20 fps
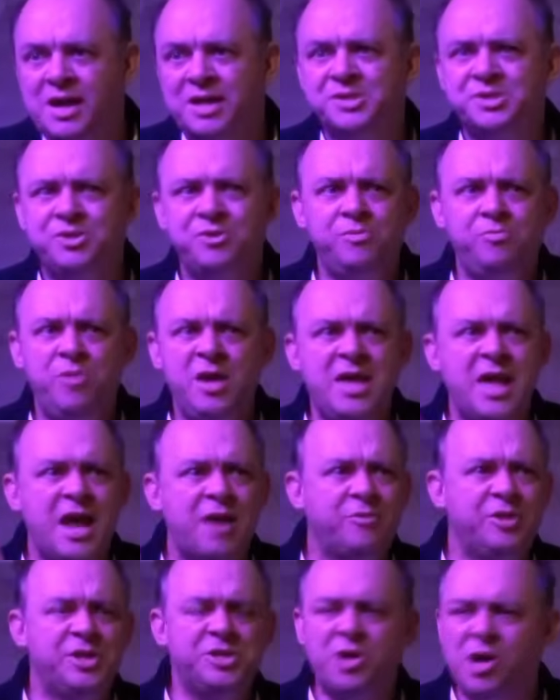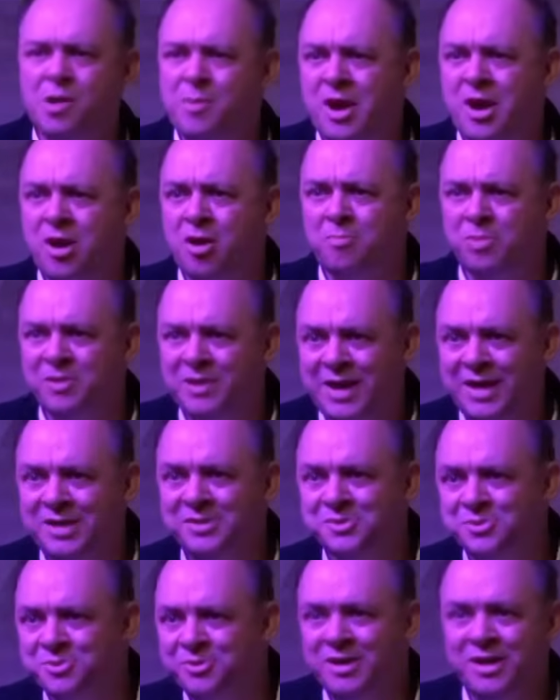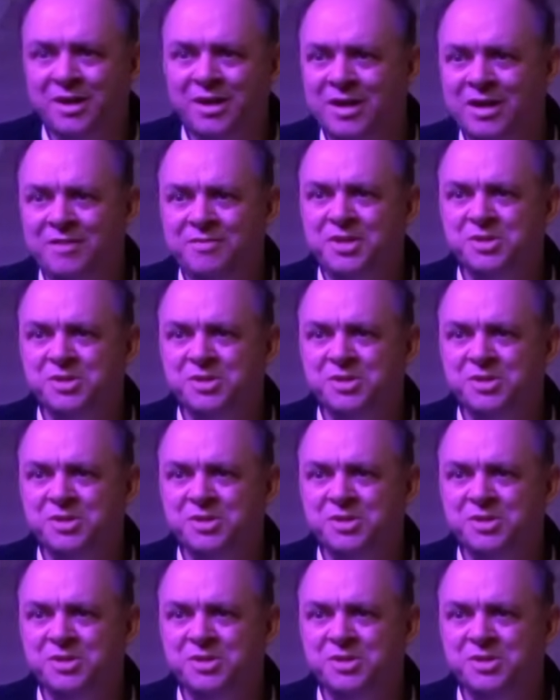And so we can't really talk about airplanes or any